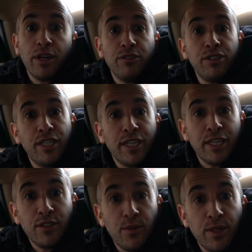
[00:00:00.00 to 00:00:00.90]
are you
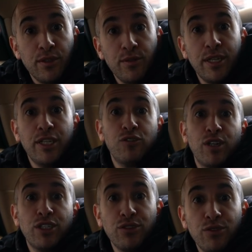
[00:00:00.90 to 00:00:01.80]
sticking to your New Year's
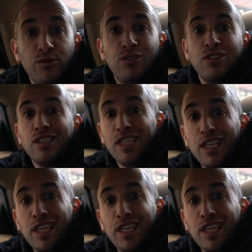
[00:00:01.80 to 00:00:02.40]
resolutions?